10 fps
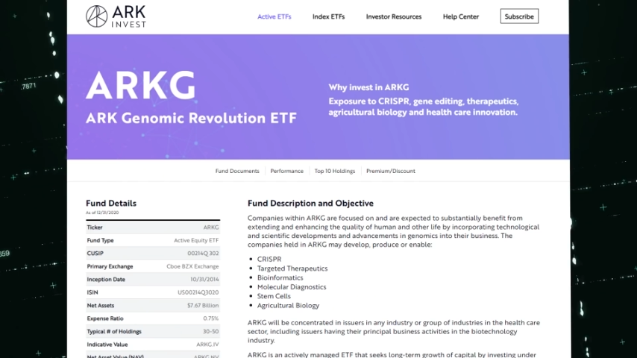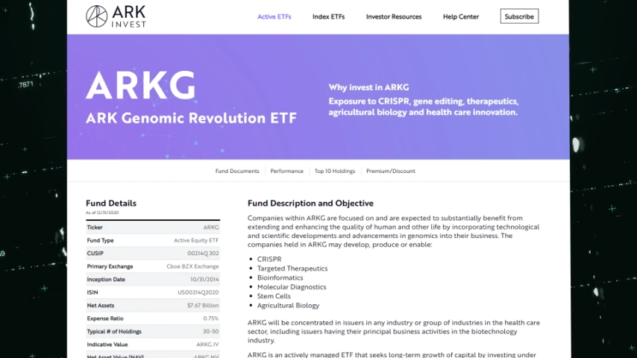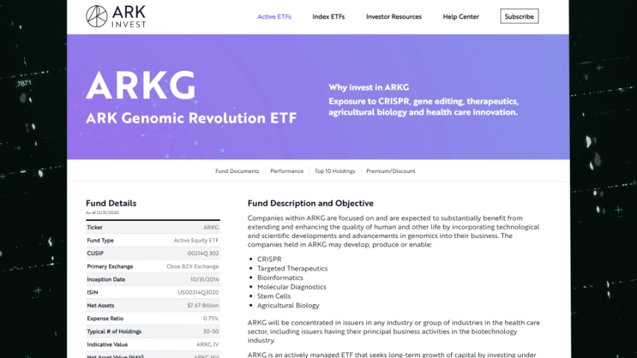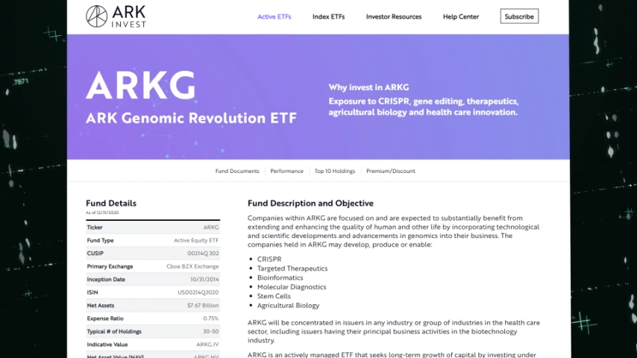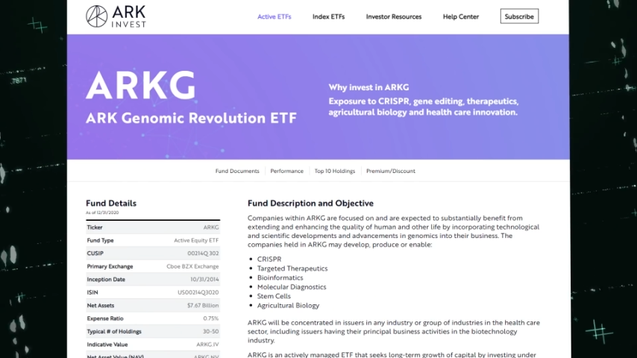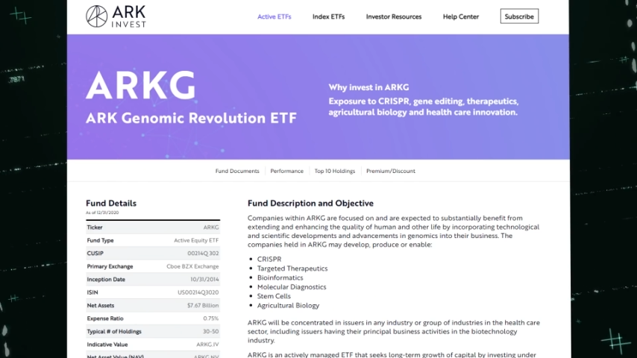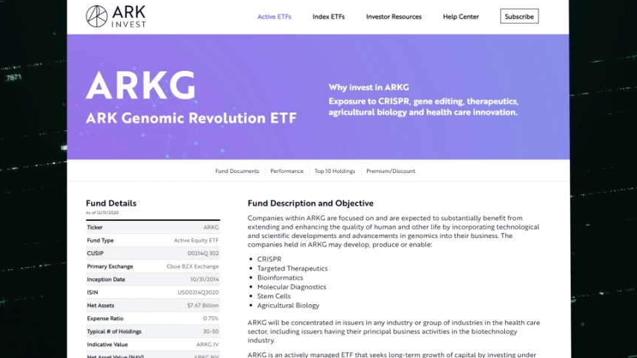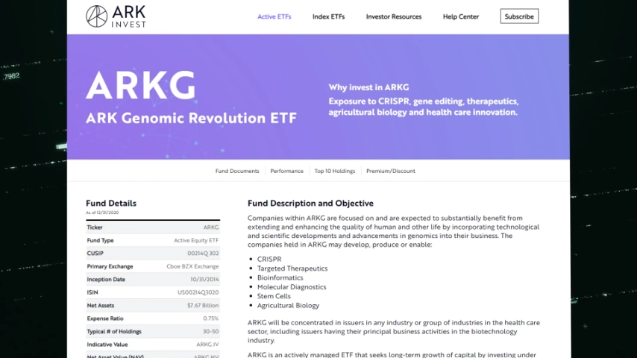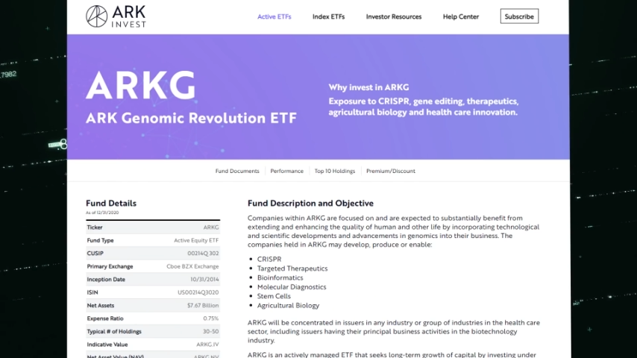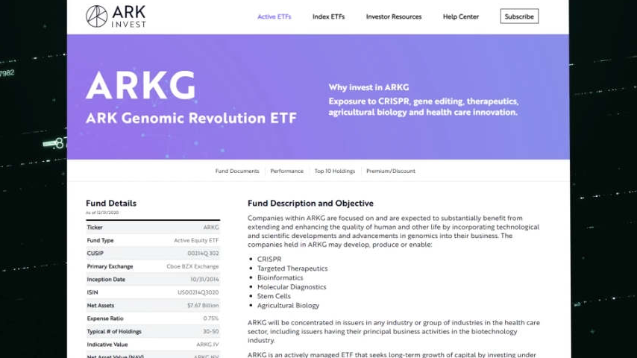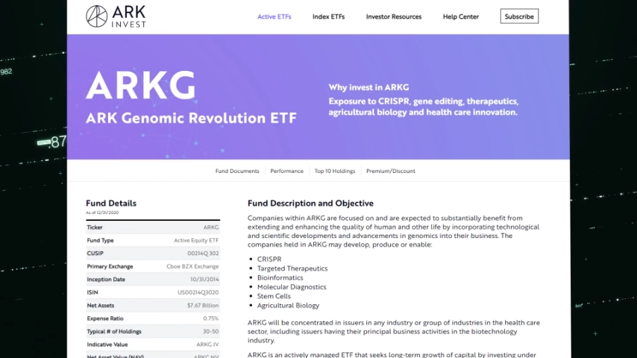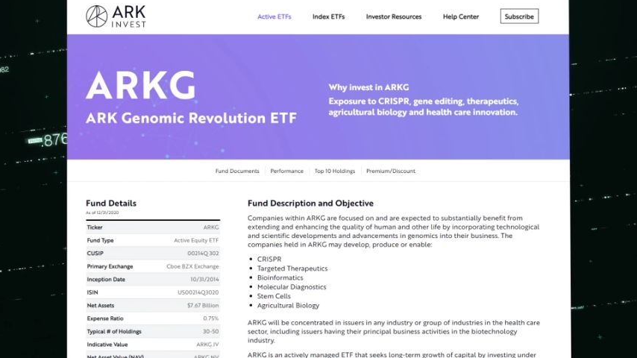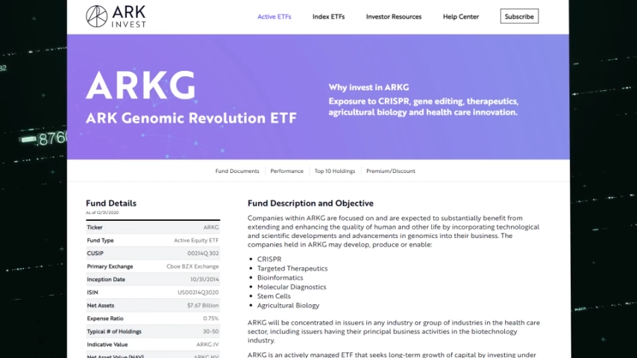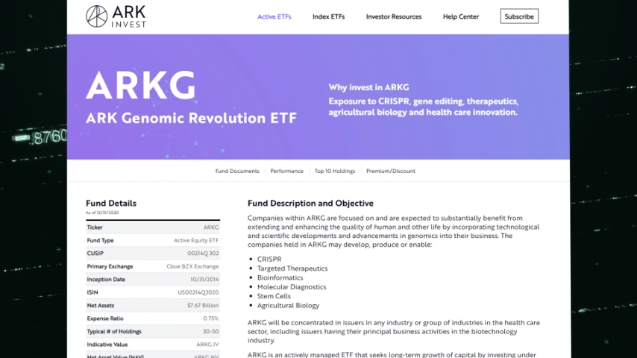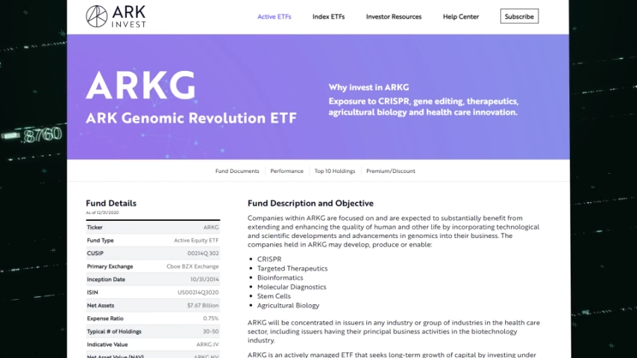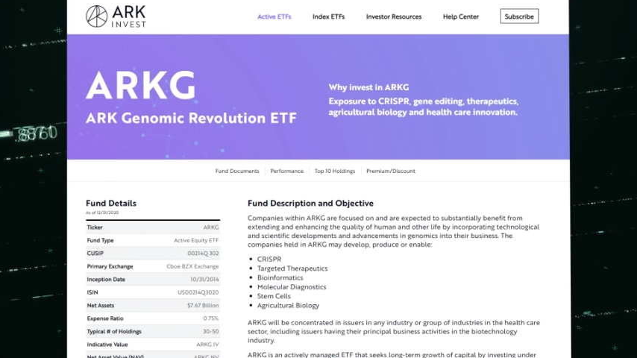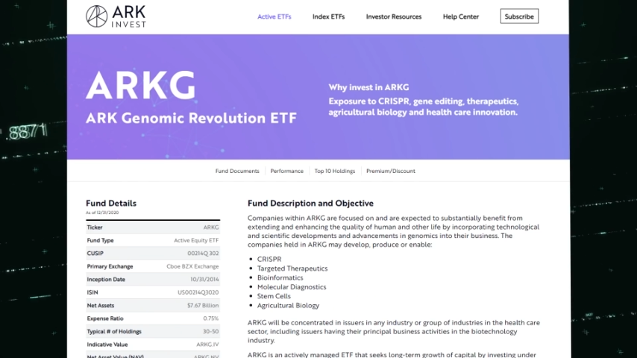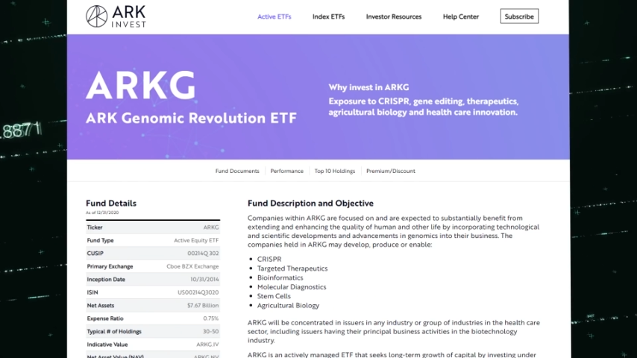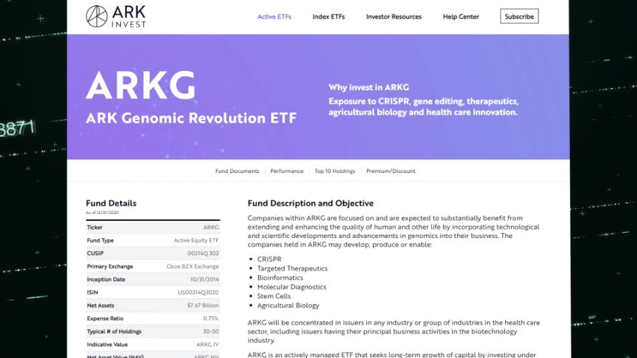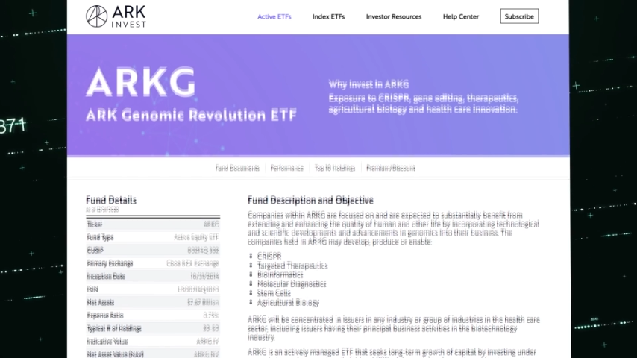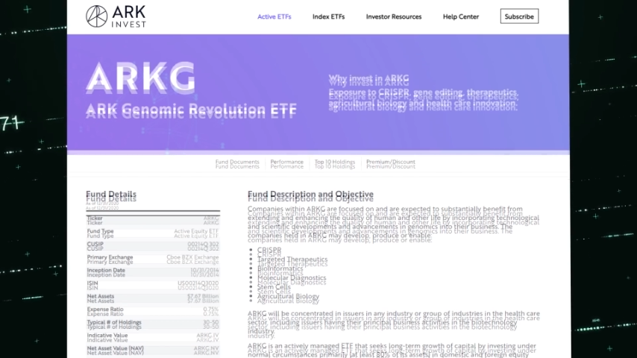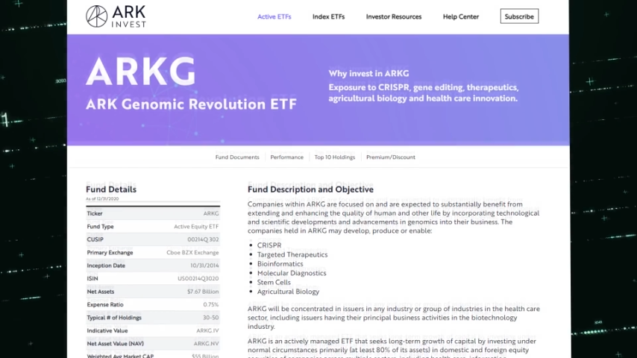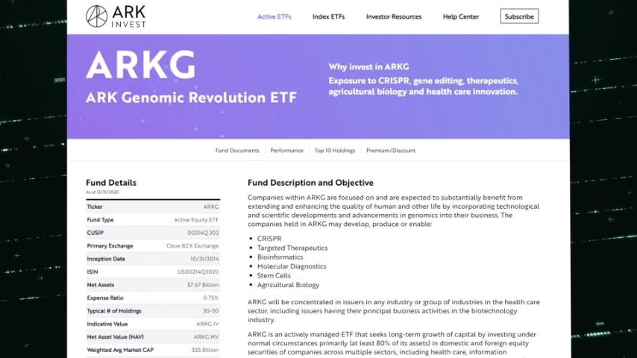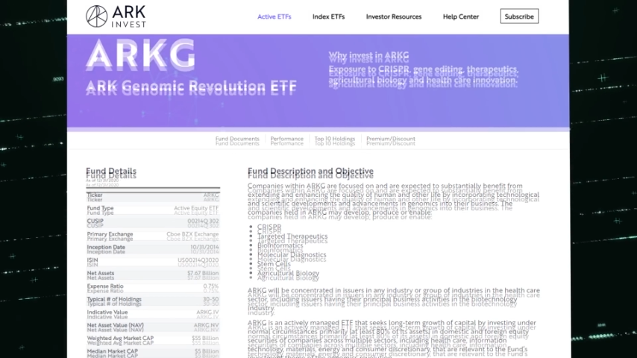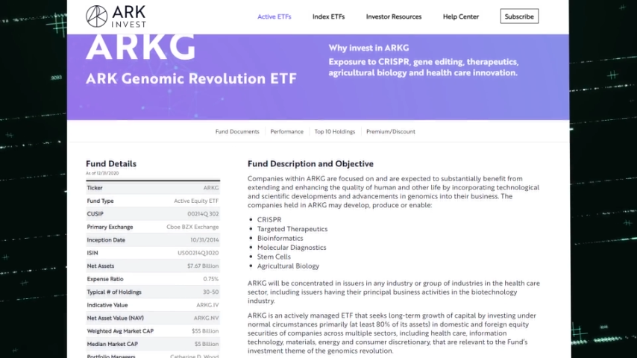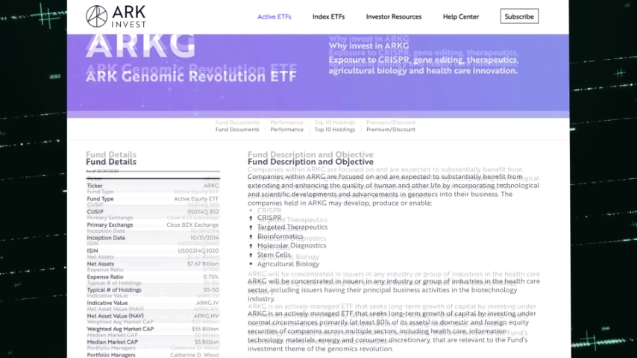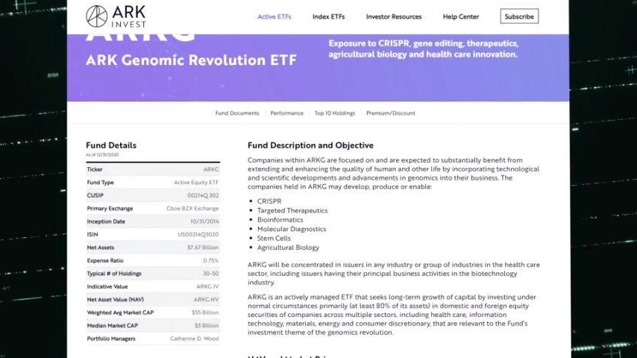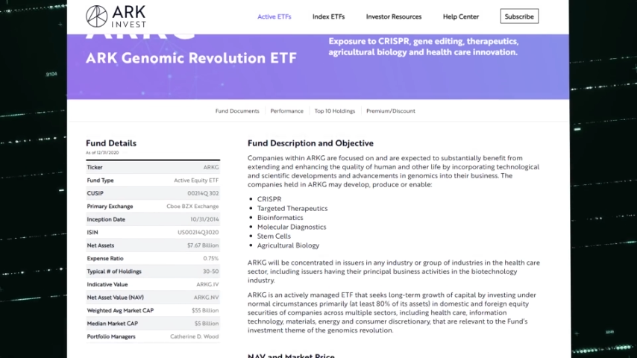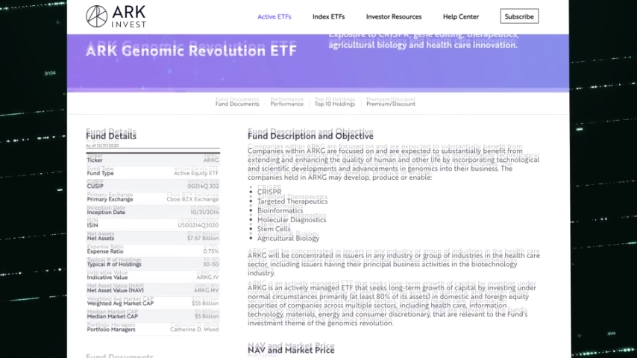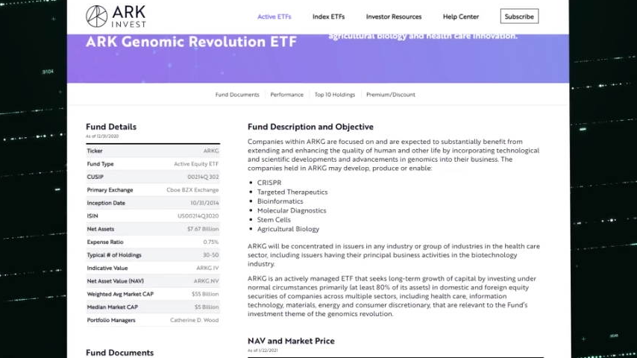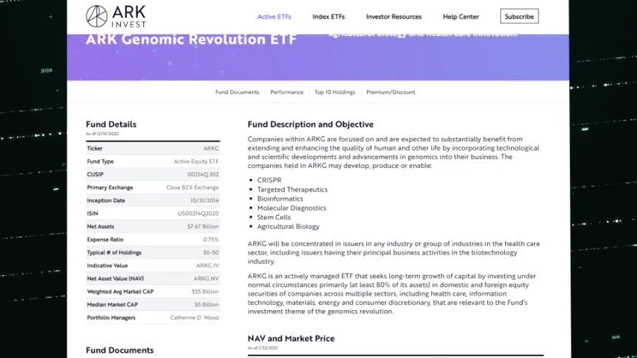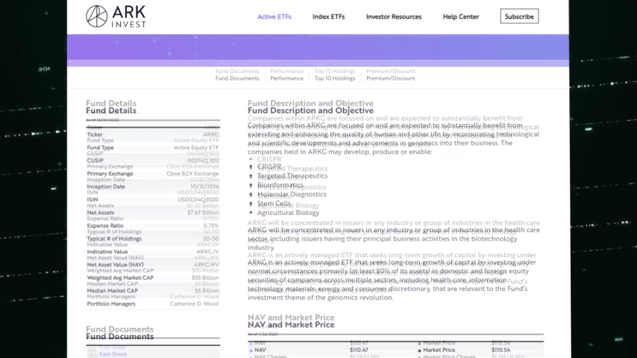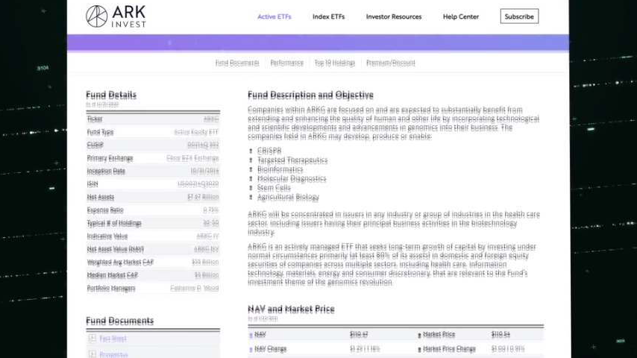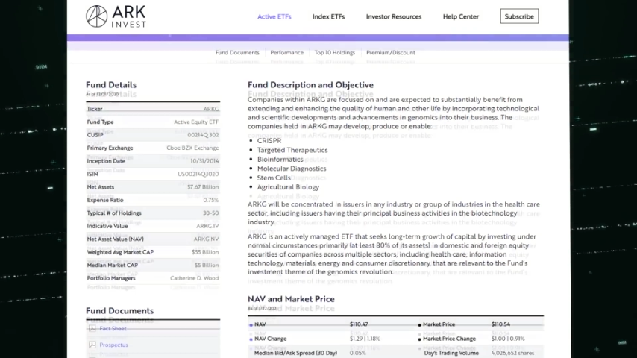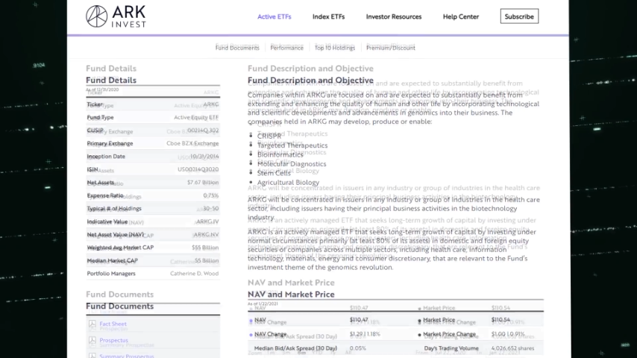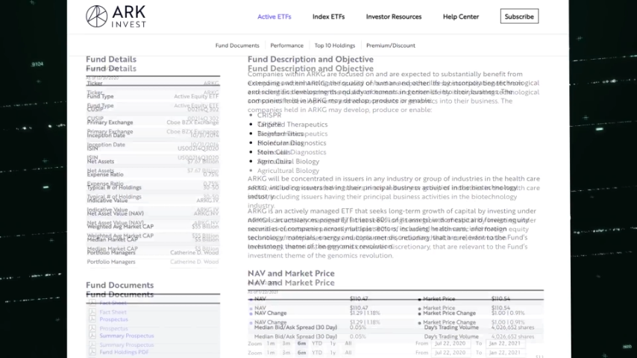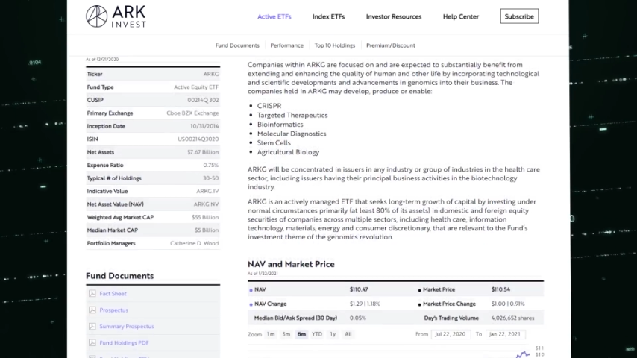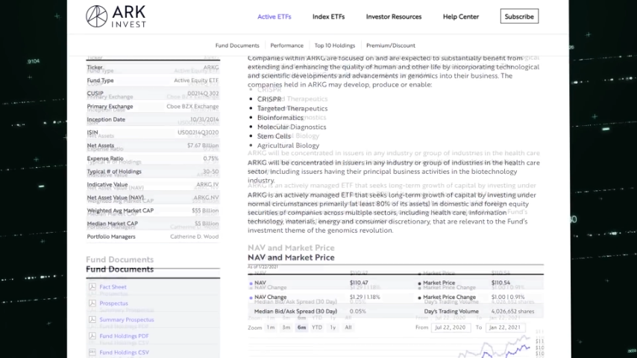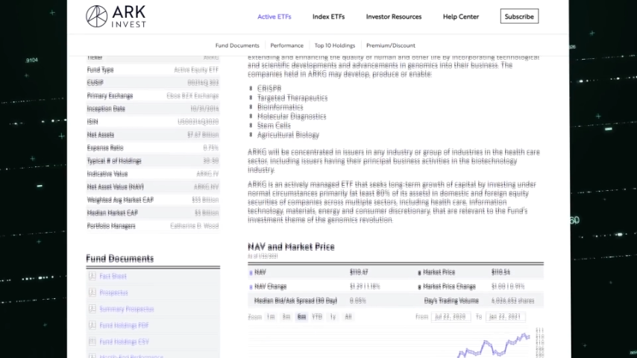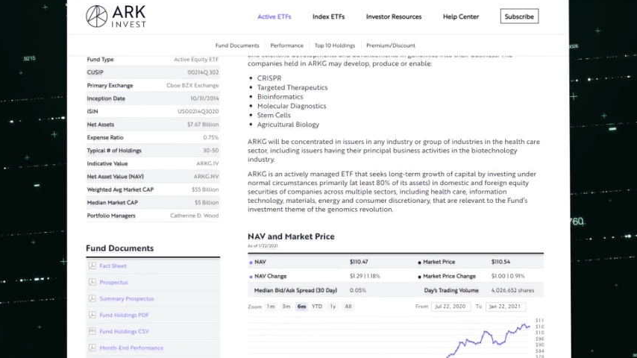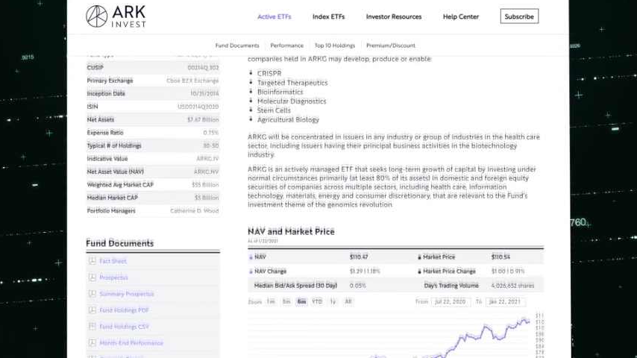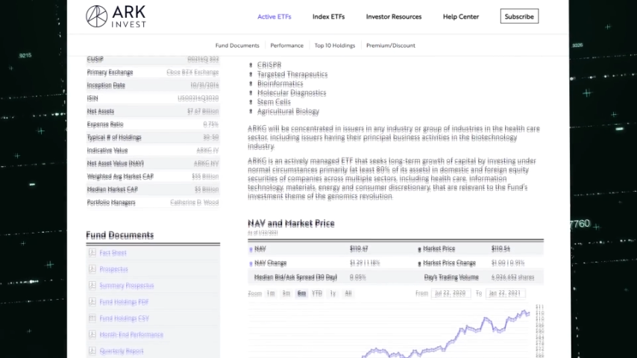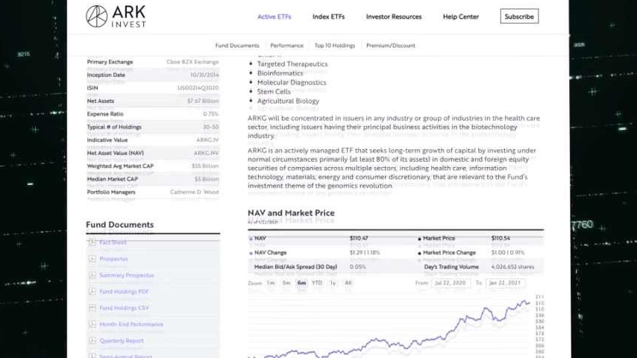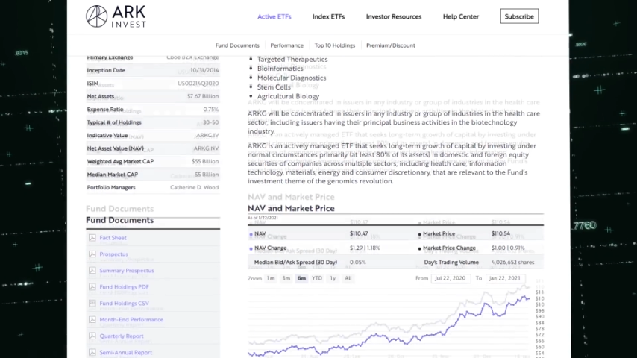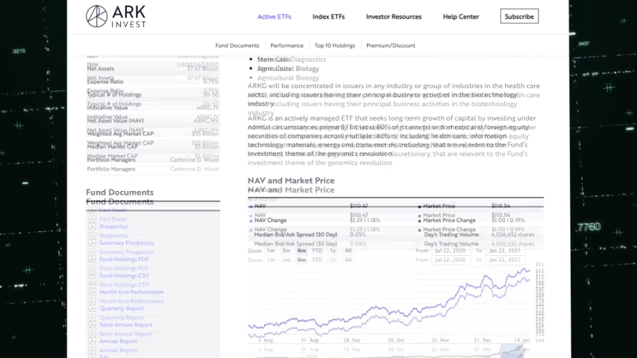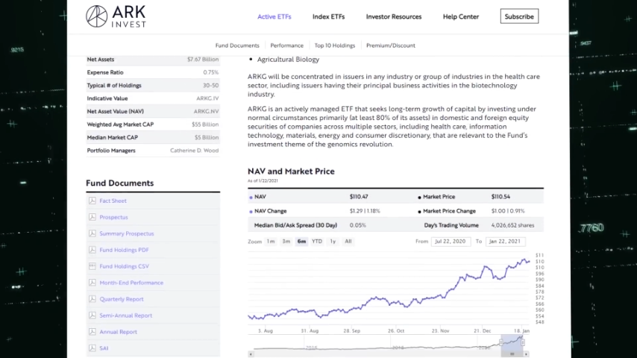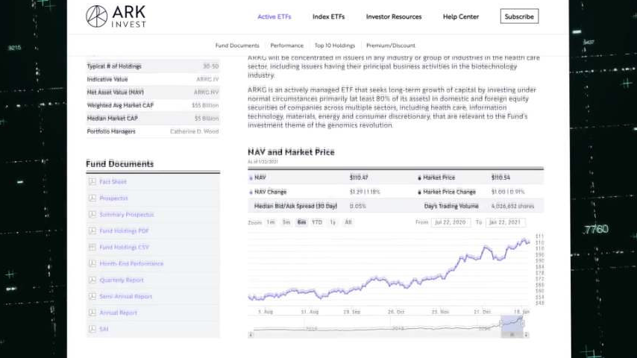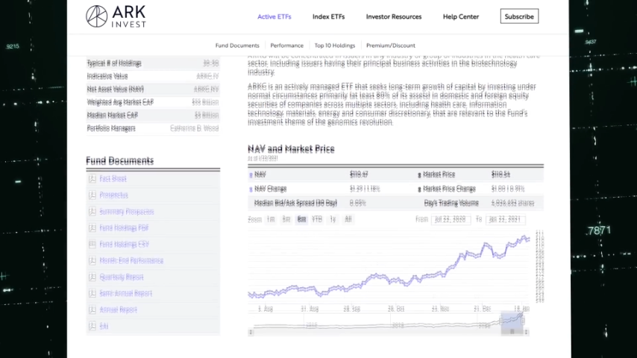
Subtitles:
[unreadable: no face in view]